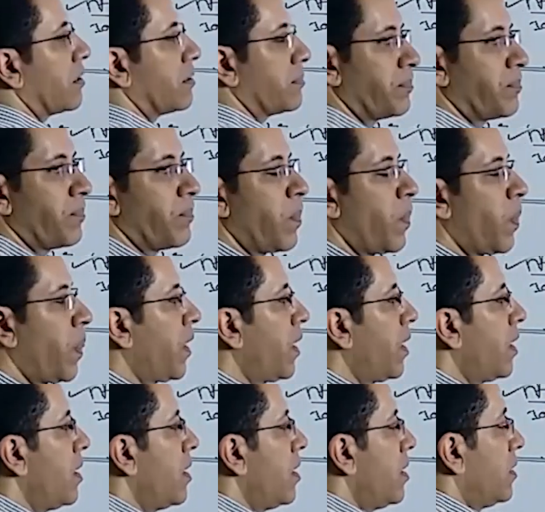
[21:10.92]
is the fate
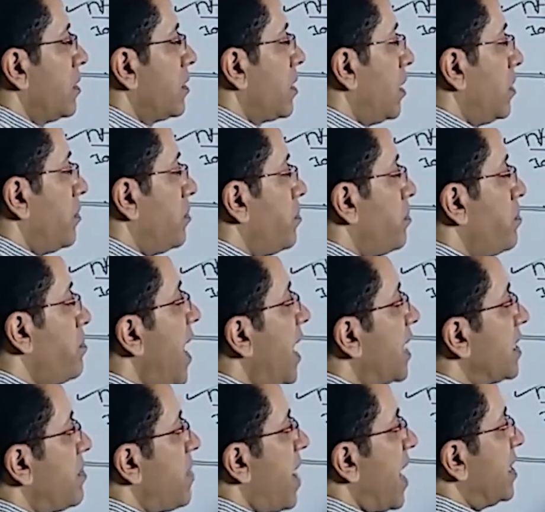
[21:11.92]
of
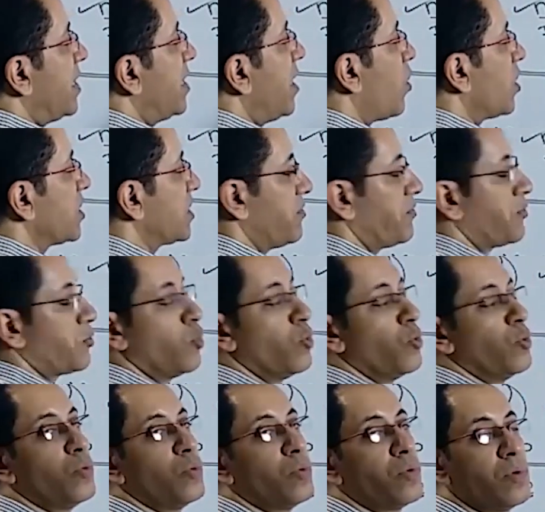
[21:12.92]
acetylcholine
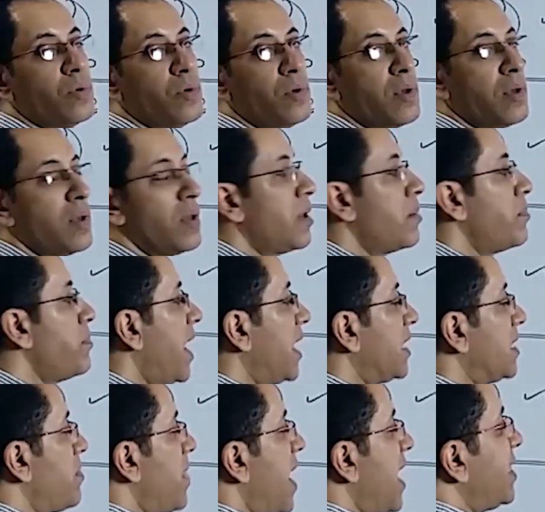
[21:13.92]
after
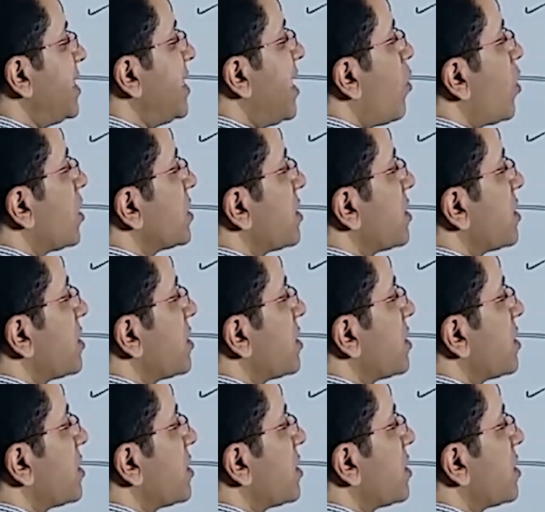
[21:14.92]
performing its